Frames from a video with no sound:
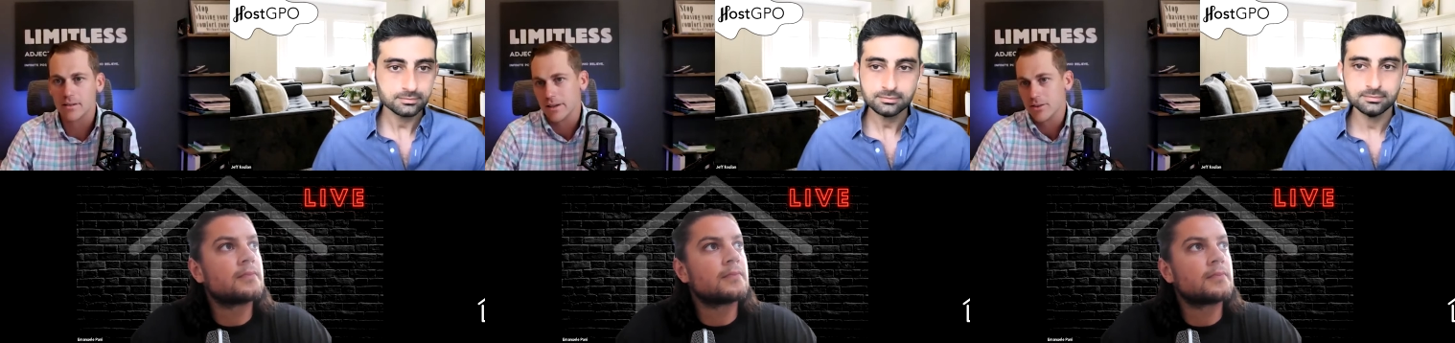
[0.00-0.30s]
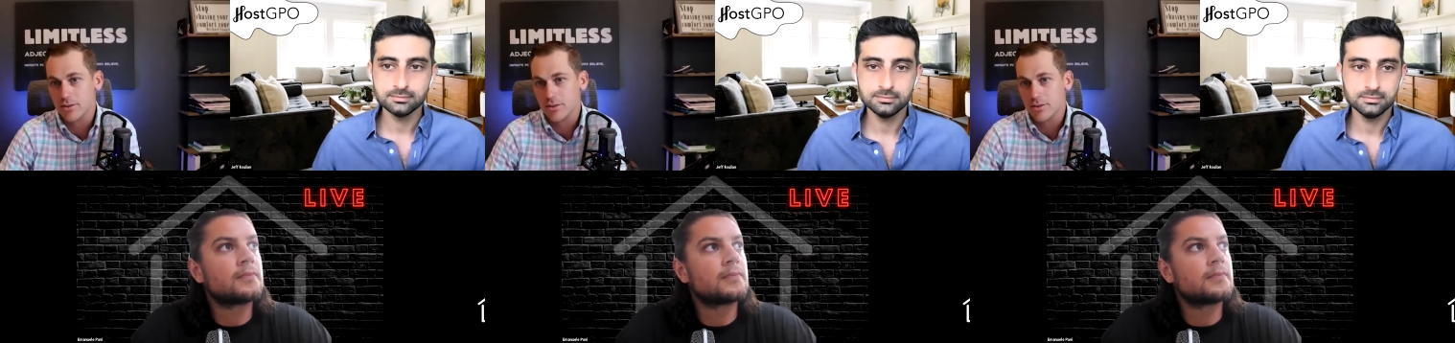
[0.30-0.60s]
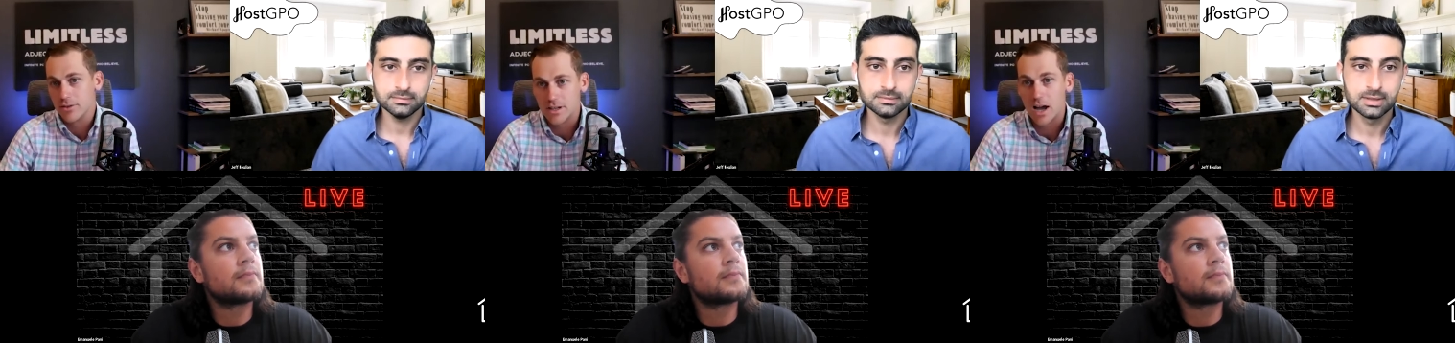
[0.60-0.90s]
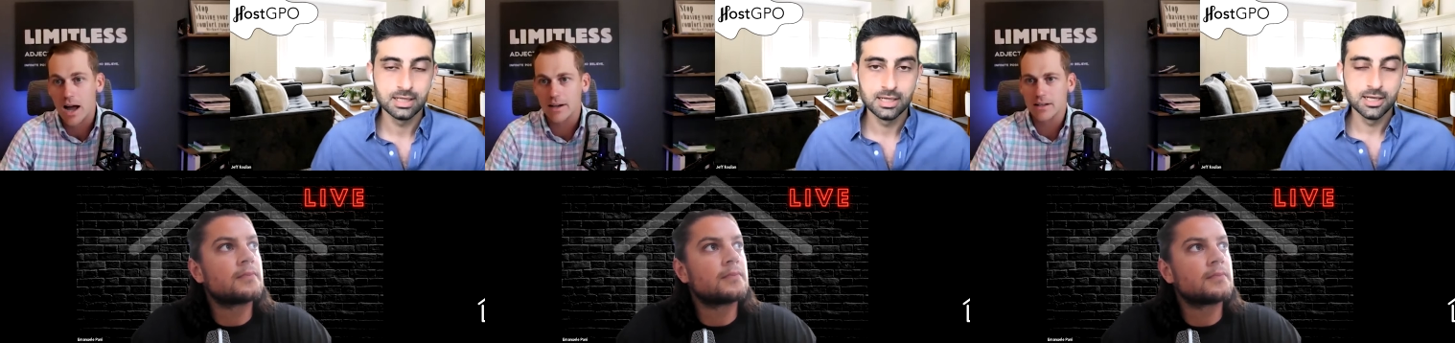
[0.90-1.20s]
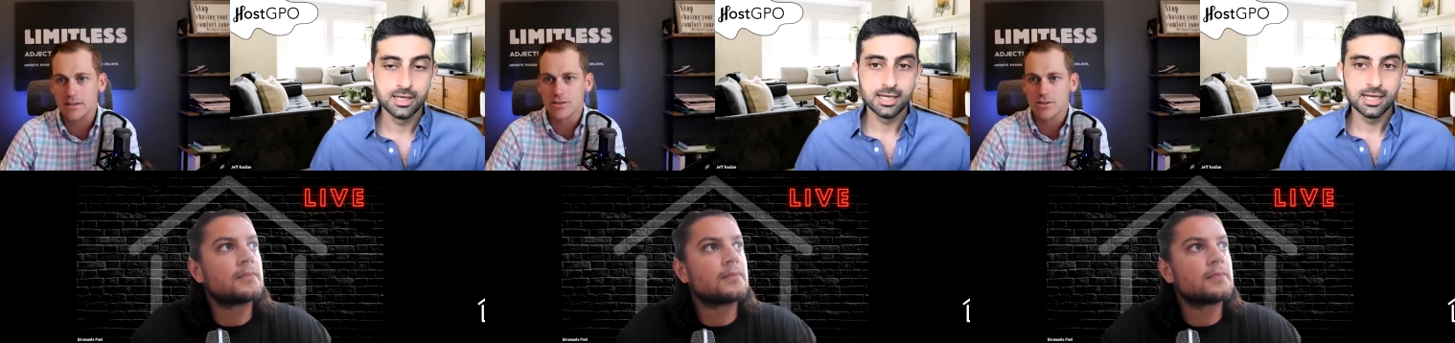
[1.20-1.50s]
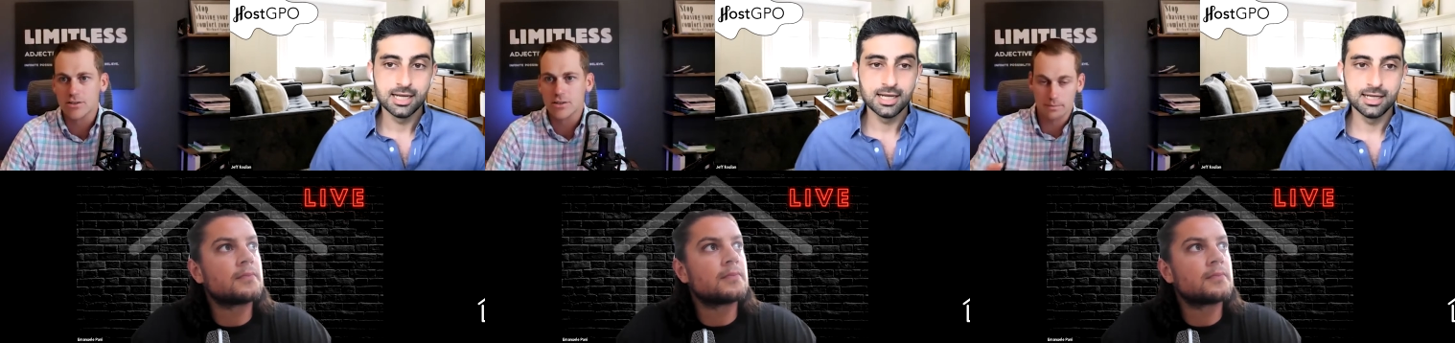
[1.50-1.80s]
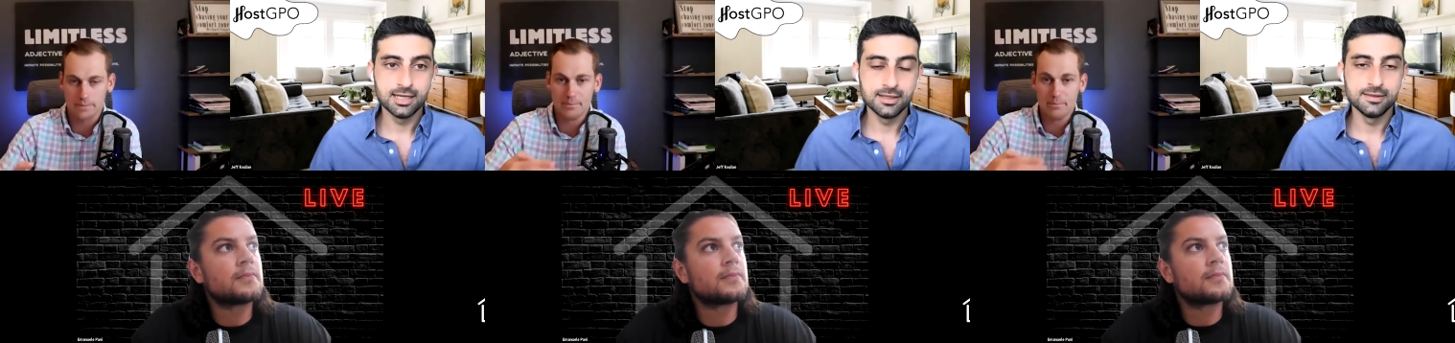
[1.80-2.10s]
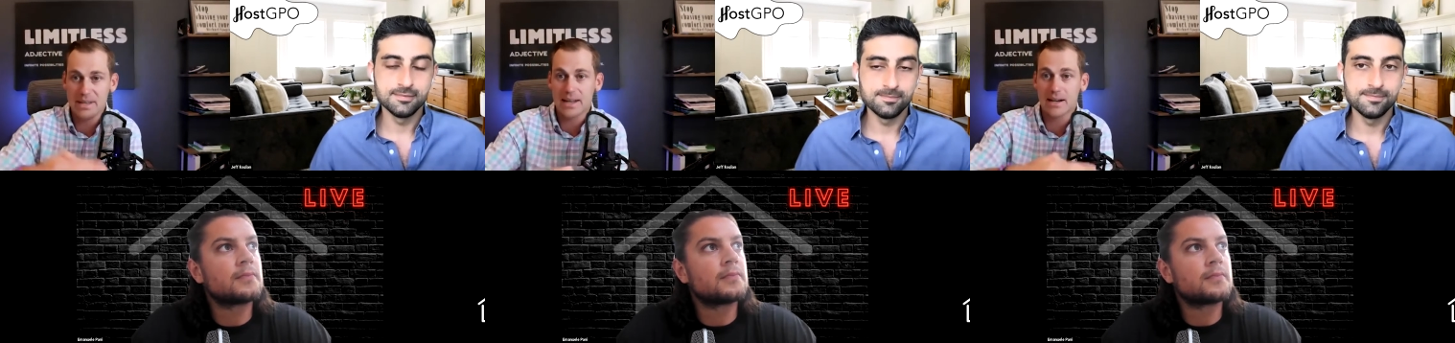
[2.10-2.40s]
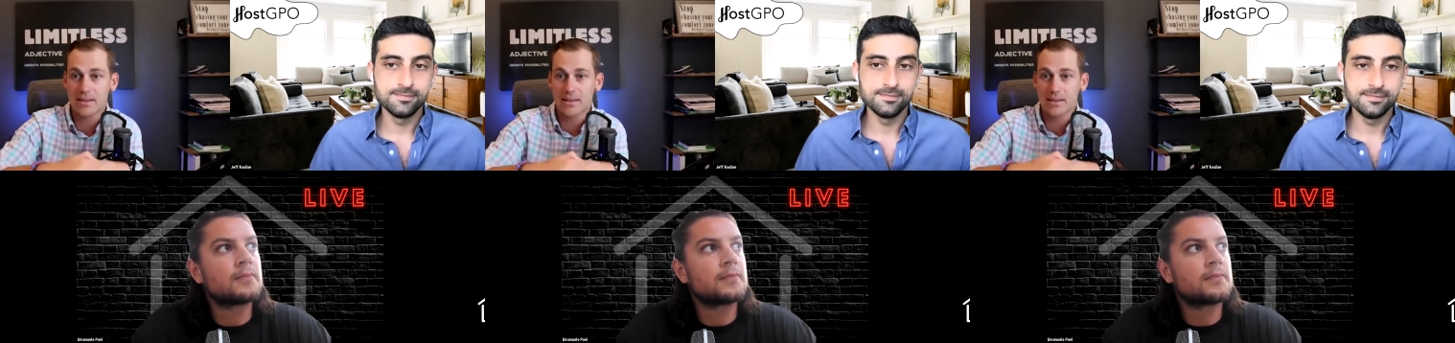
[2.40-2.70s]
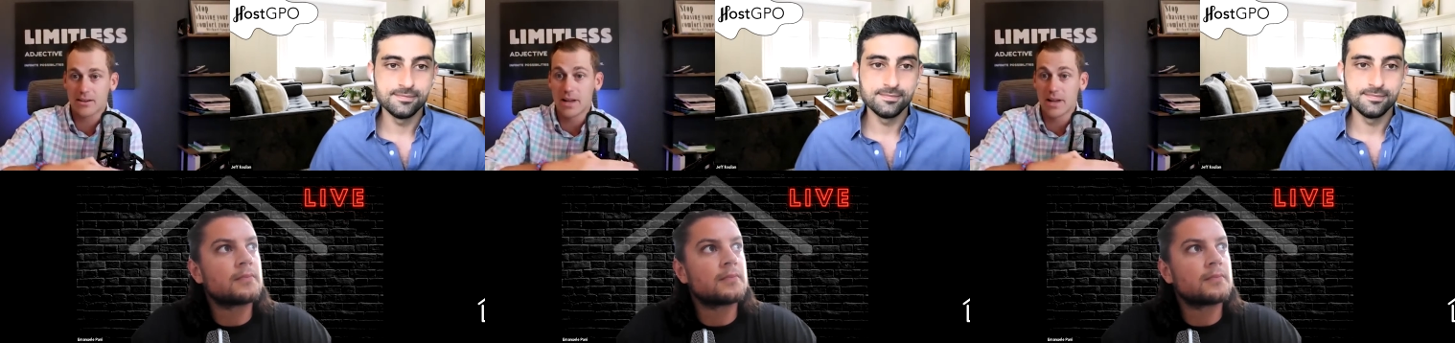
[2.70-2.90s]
Speaker 1: Like you're just not. And so being ahead of the curve